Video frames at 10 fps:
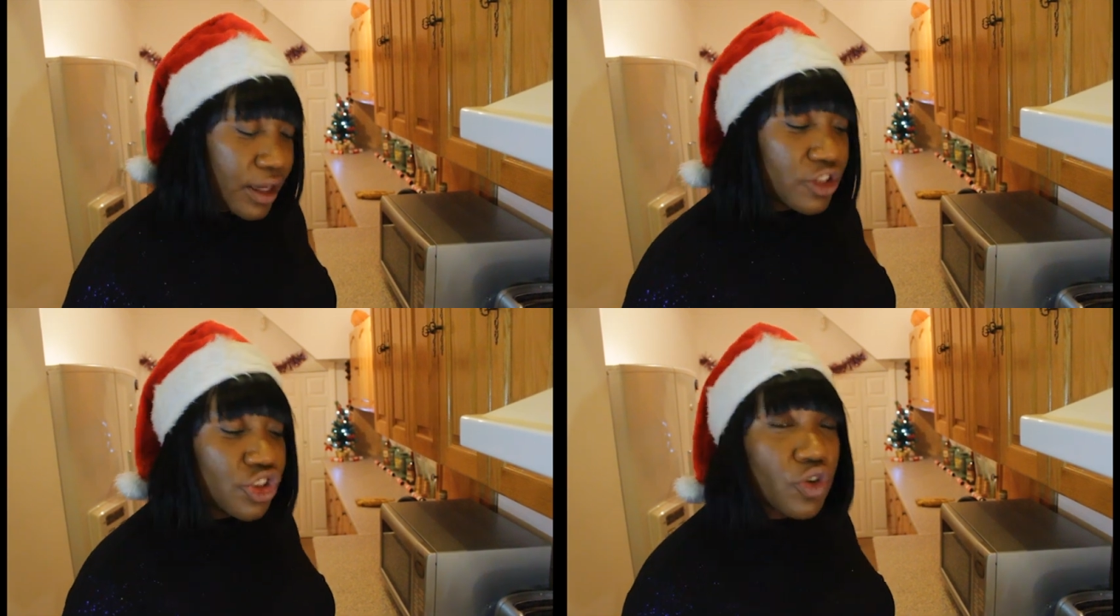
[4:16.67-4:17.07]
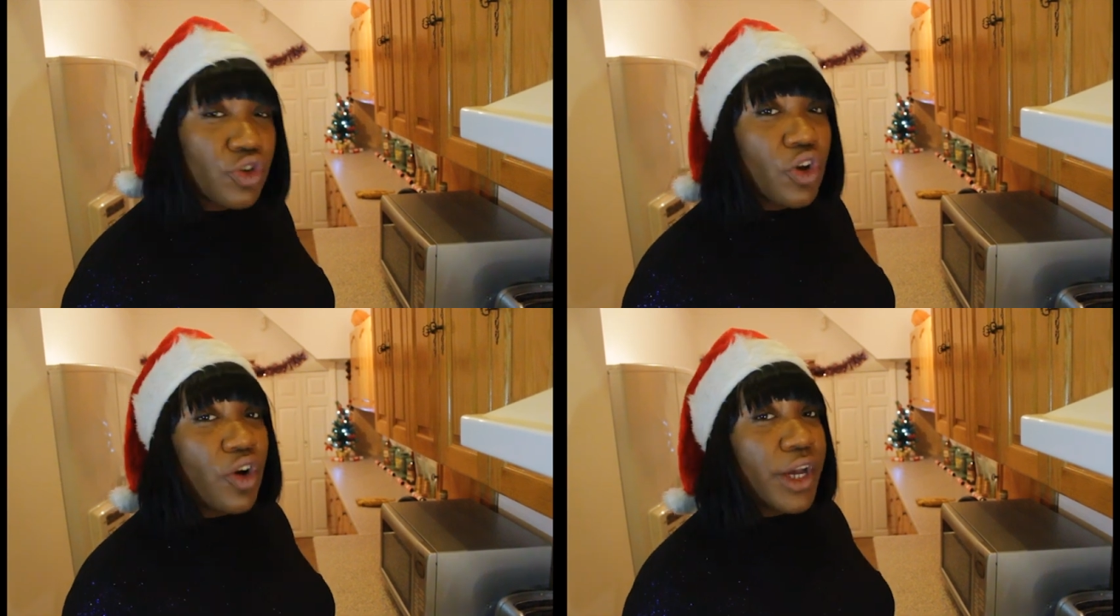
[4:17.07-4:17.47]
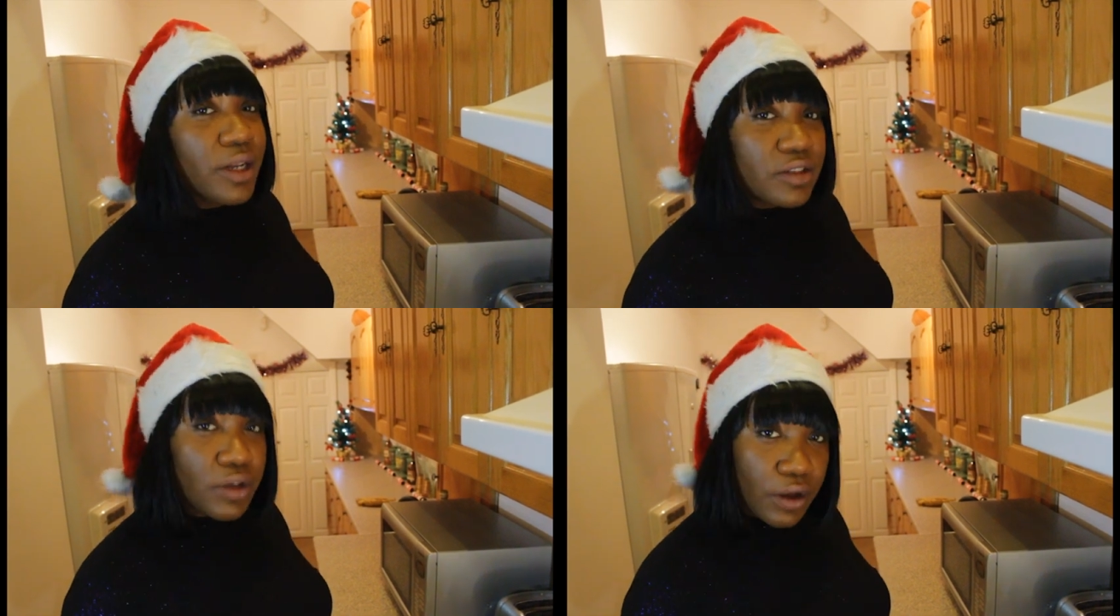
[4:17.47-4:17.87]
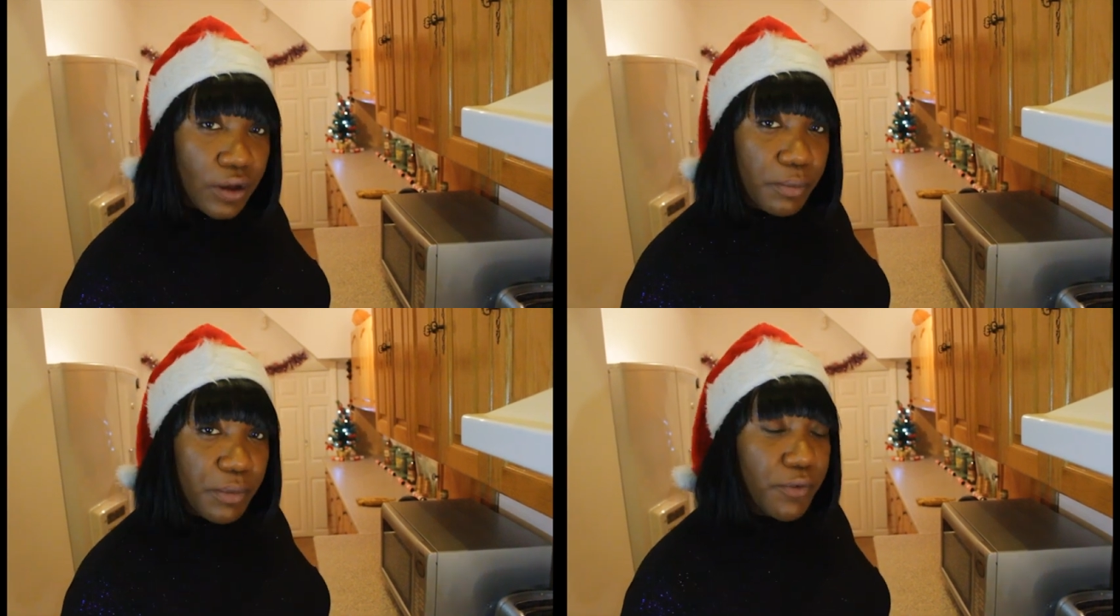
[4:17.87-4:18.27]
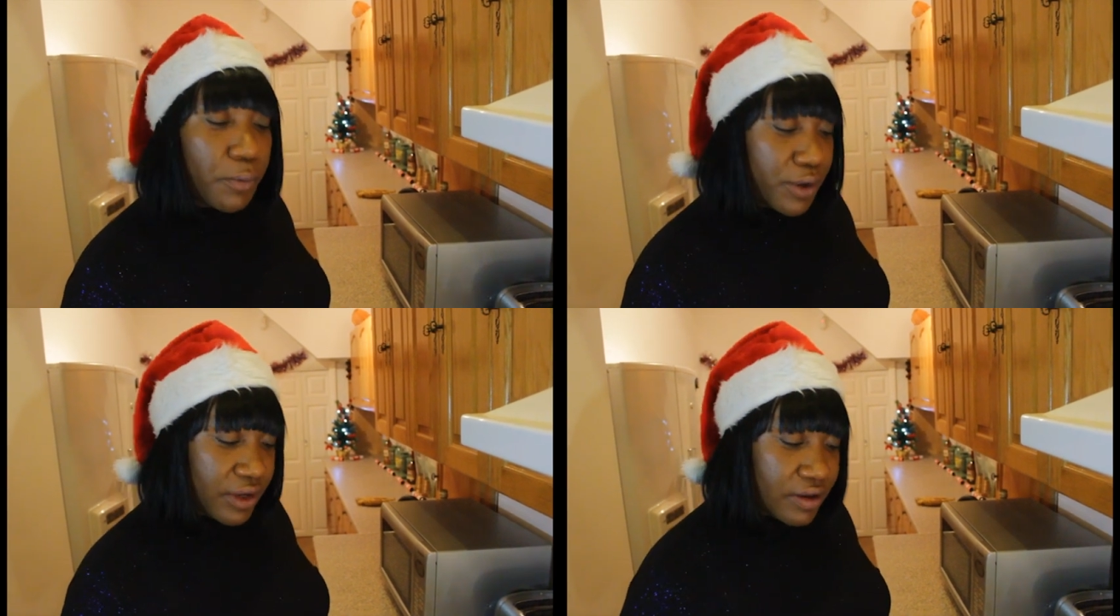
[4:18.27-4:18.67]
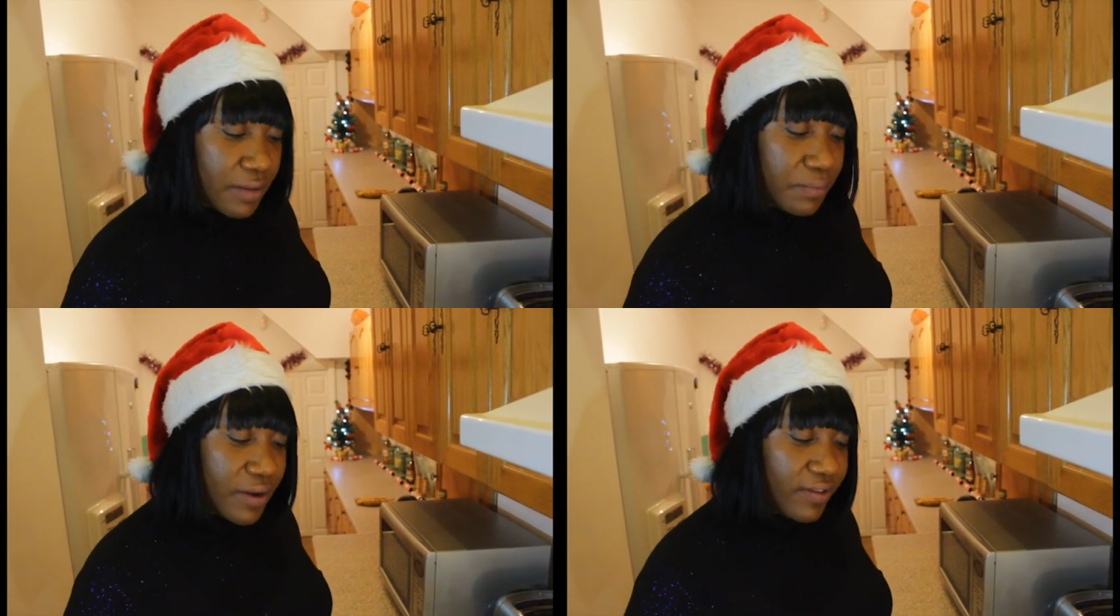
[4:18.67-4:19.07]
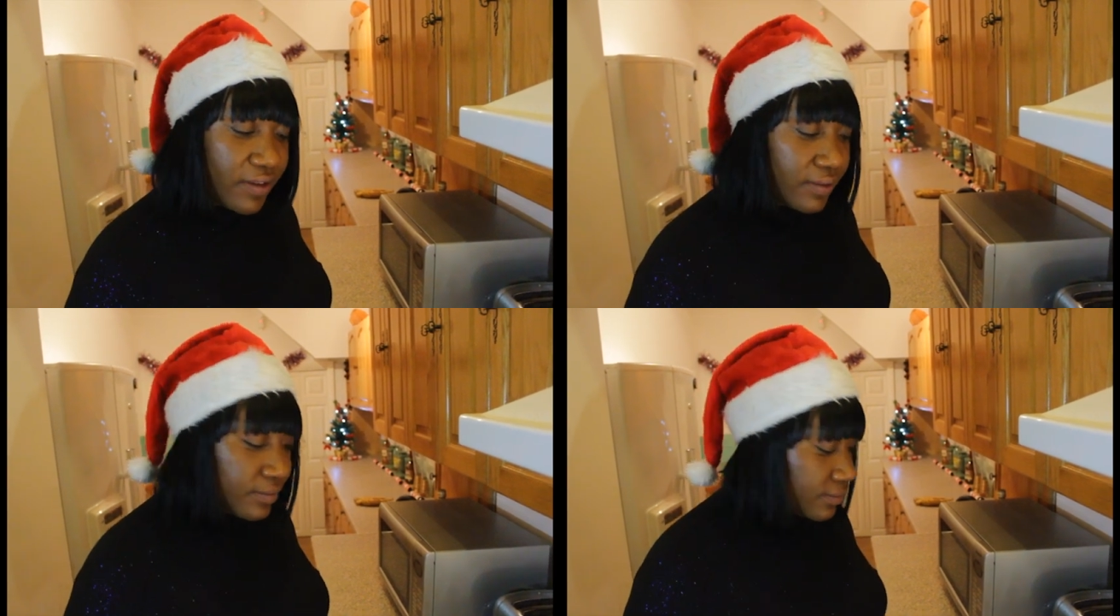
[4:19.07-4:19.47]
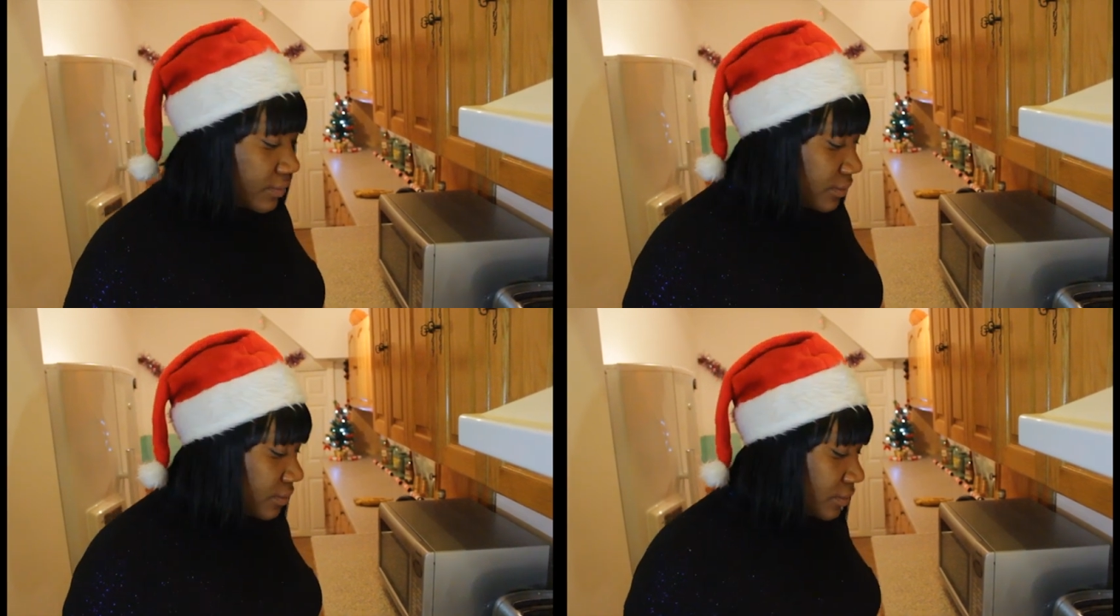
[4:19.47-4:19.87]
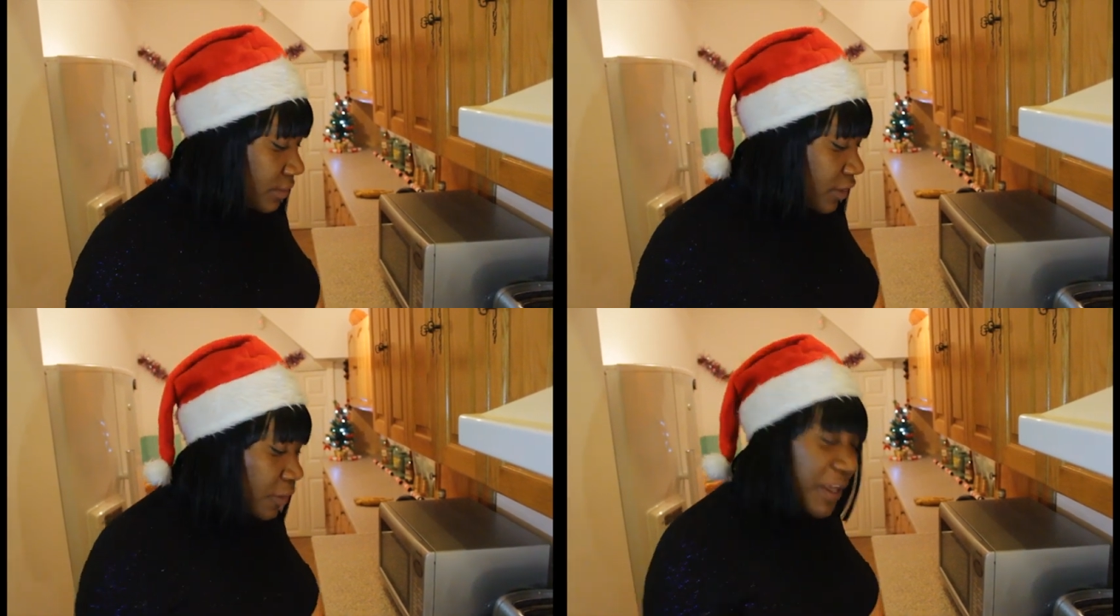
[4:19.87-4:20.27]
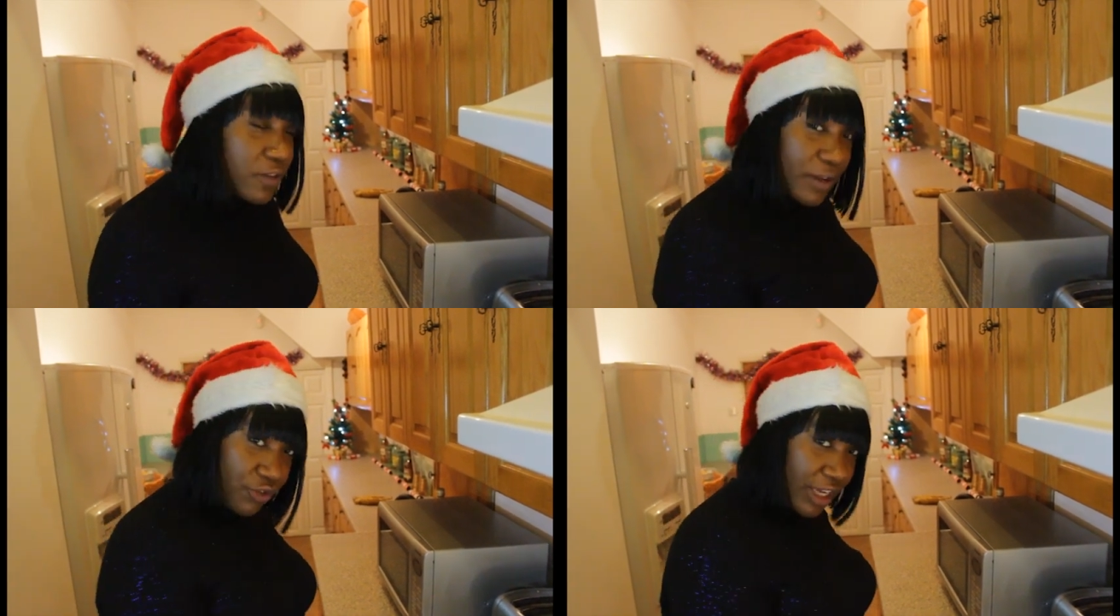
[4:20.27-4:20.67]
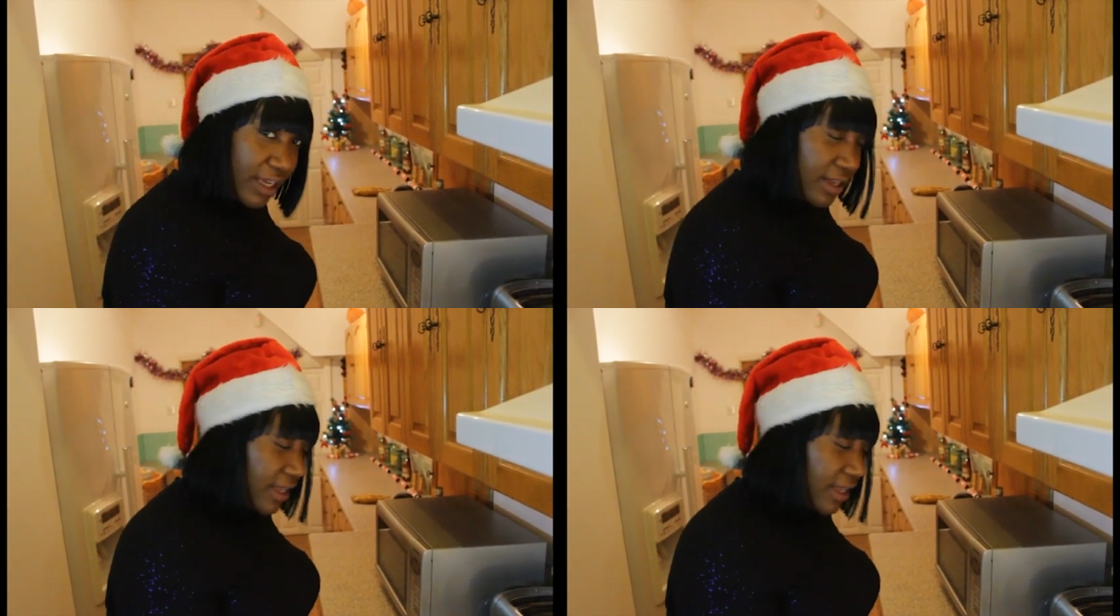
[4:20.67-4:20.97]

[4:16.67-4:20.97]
Ensure your oil is hot before putting the dumplings in. The best way of checking